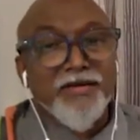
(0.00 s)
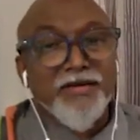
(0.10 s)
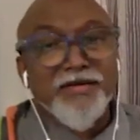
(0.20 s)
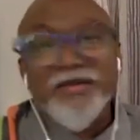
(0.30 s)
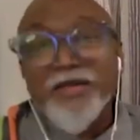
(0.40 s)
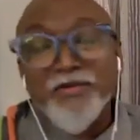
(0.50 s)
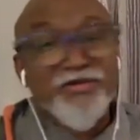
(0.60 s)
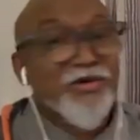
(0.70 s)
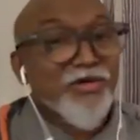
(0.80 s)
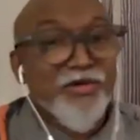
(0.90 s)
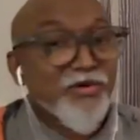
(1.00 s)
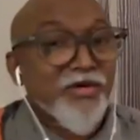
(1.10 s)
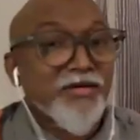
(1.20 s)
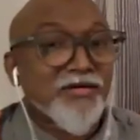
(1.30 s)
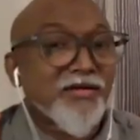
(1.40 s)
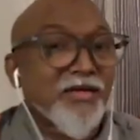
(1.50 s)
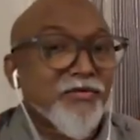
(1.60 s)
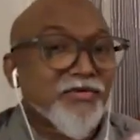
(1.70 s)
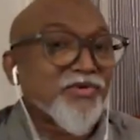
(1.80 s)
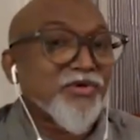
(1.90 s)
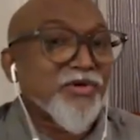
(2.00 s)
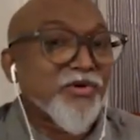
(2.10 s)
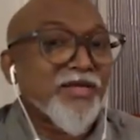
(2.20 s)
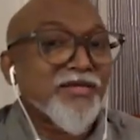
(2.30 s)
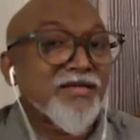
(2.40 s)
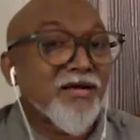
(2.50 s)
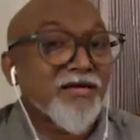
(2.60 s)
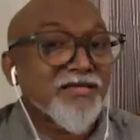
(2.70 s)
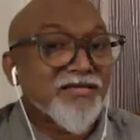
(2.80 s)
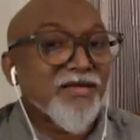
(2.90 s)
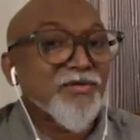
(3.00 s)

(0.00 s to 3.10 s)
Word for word: And I was not curated, I was not curating artists,